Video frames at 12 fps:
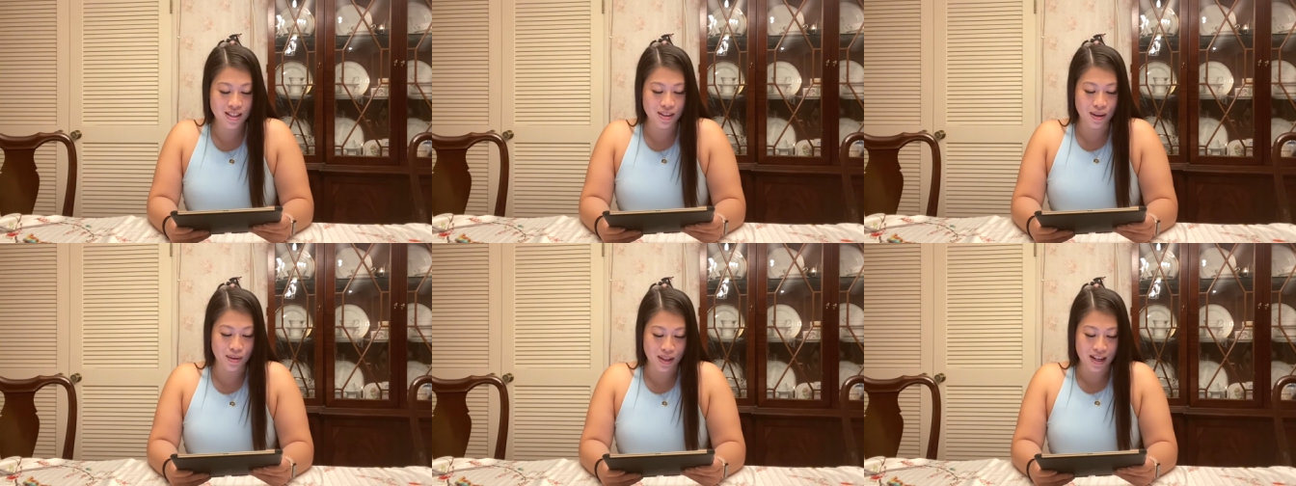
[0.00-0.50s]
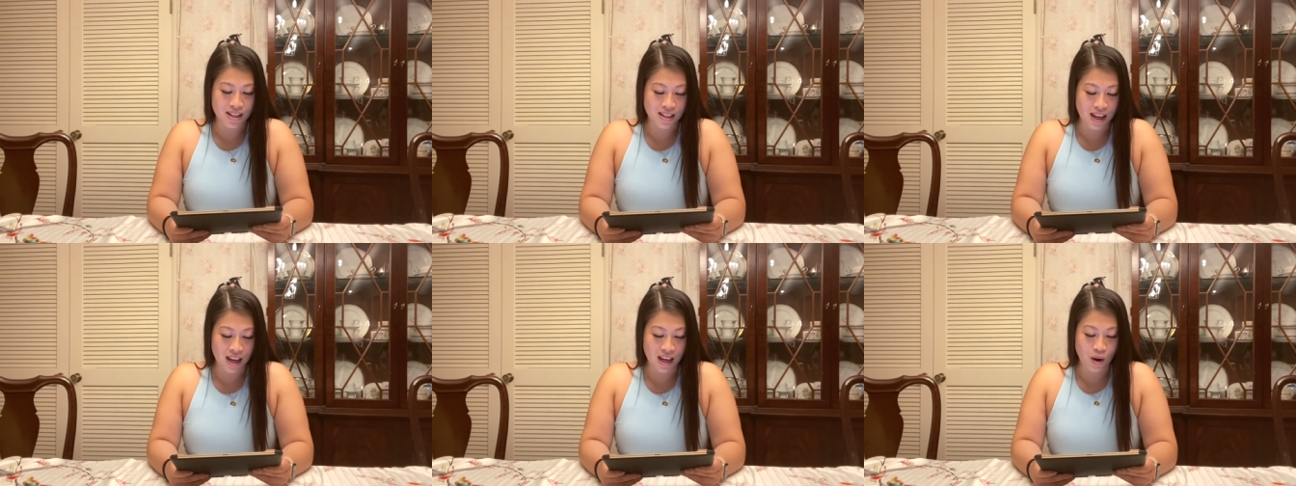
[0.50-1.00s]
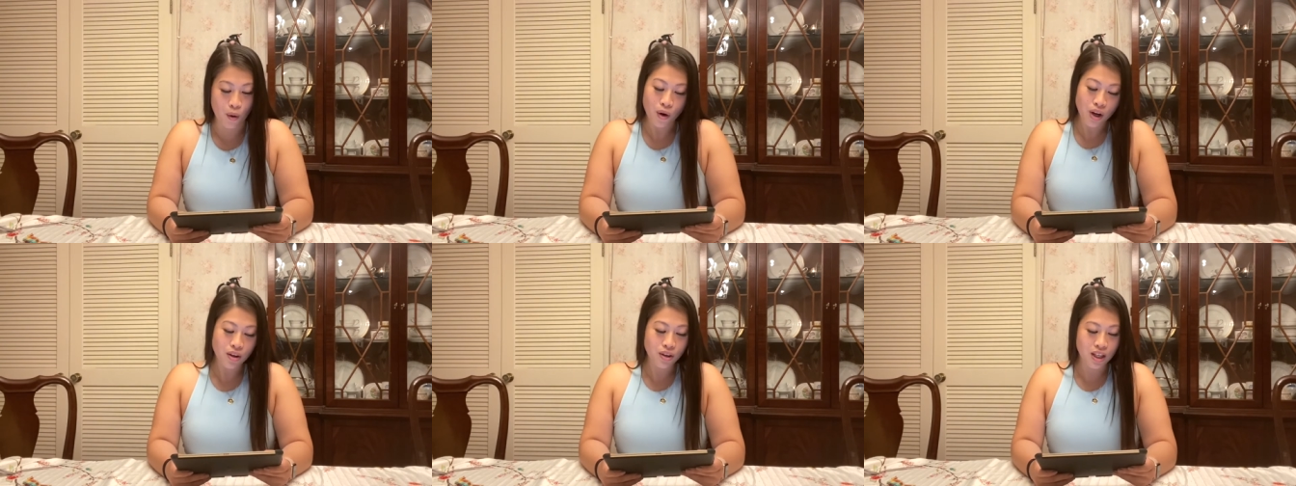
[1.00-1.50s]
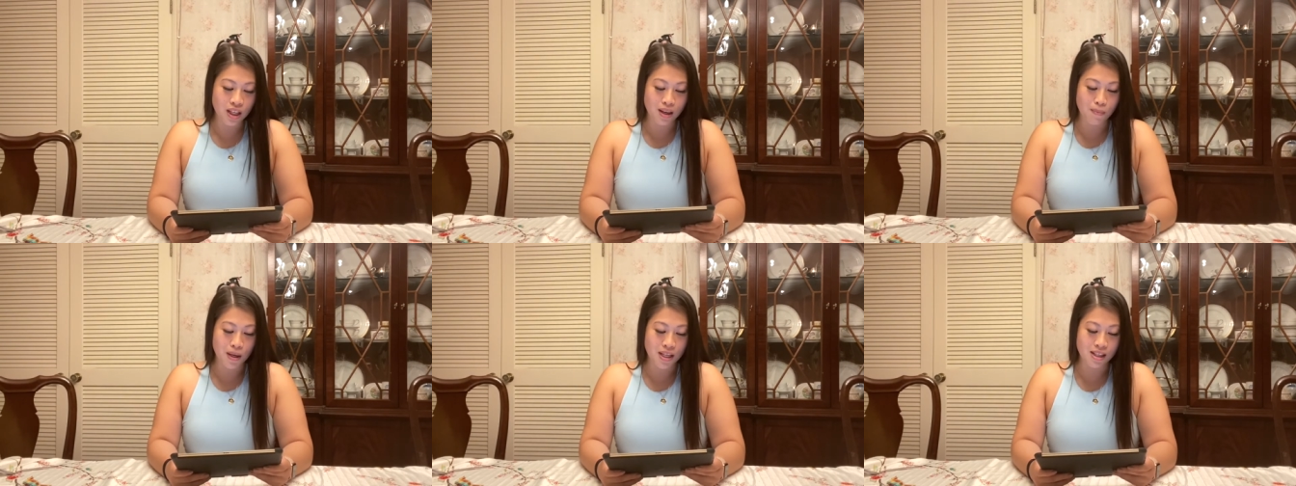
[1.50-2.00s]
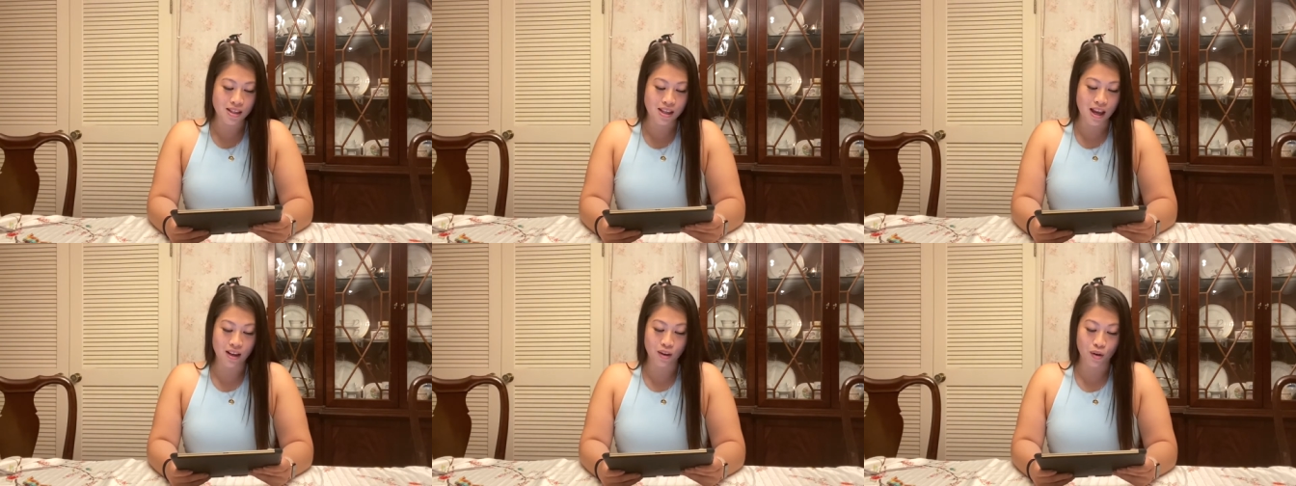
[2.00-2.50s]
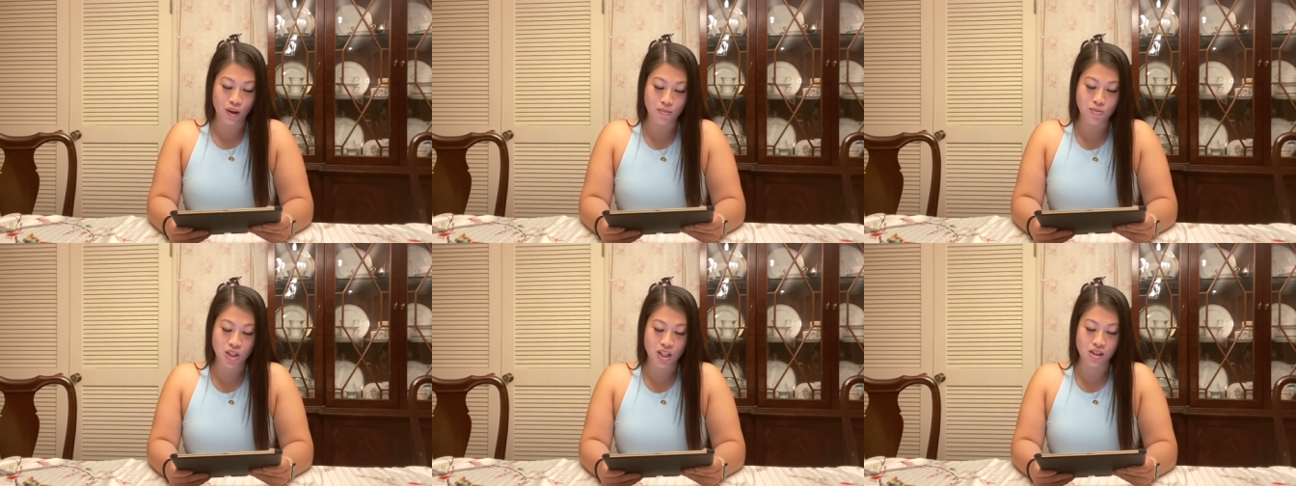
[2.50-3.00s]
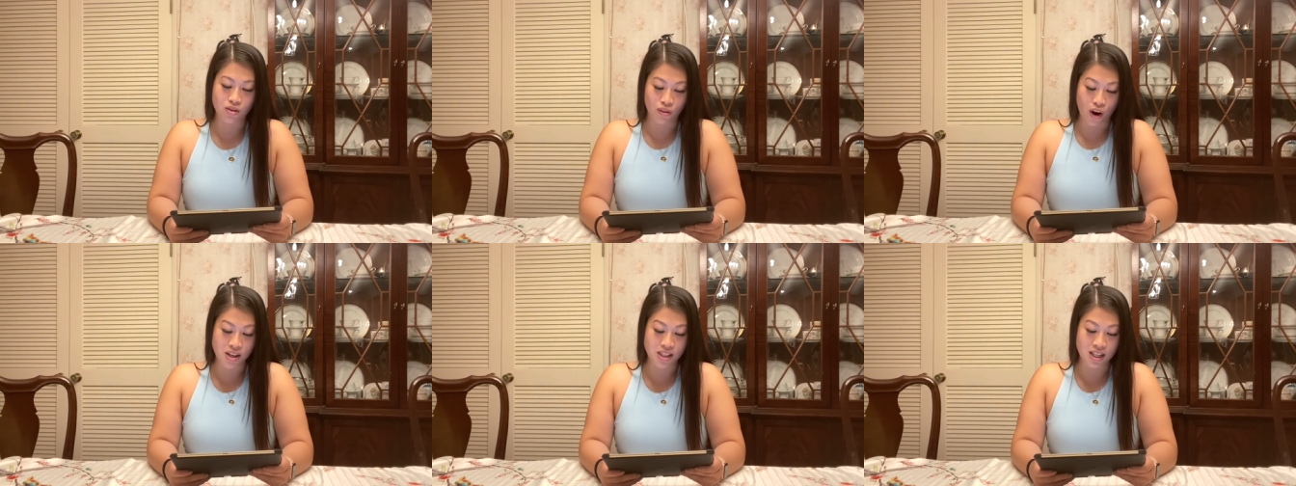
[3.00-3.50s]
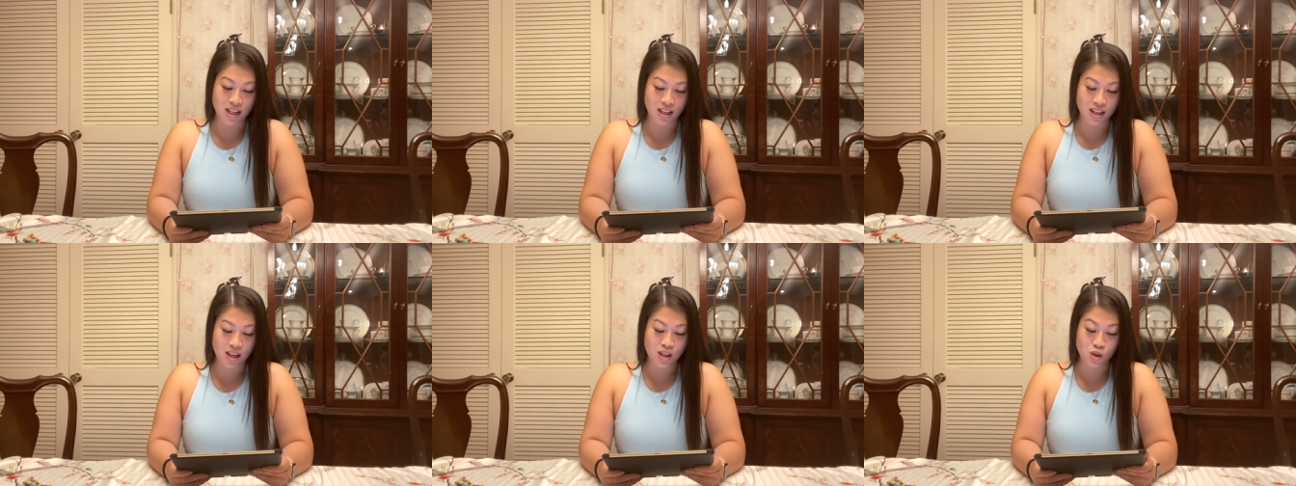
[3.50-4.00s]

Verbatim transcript: So that is a Oreo cookie pieces and cream cheese frosting